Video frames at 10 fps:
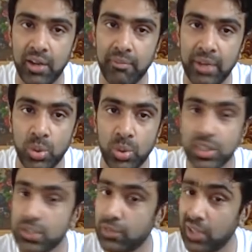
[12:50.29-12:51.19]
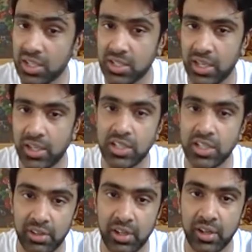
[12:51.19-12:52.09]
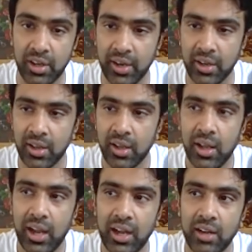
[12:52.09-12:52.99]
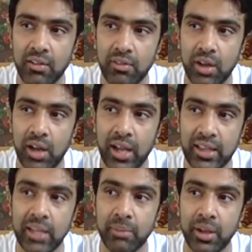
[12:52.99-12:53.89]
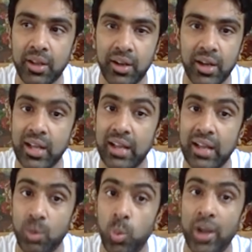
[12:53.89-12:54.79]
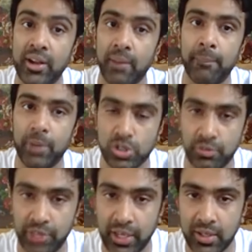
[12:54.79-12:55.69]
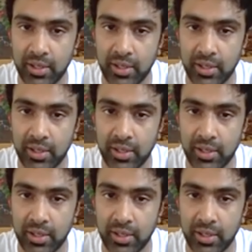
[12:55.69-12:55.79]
I've been doing this for the last 10 years, even in cricket. And I think my cricket went up because of that.